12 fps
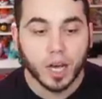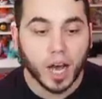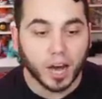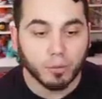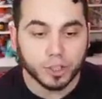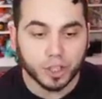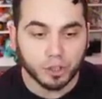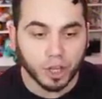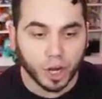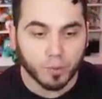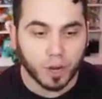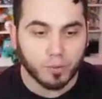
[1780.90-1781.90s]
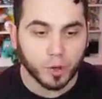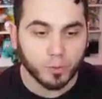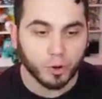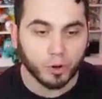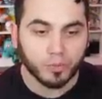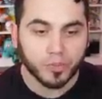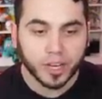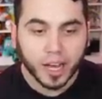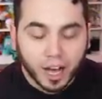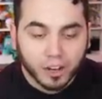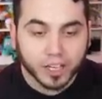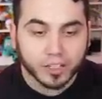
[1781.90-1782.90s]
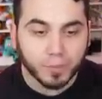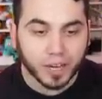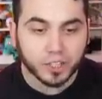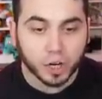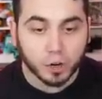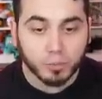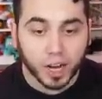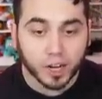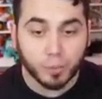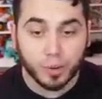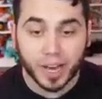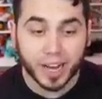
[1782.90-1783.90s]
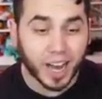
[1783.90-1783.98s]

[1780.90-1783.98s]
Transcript: I wish you luck, my pupil. I'll get my Darumaka back.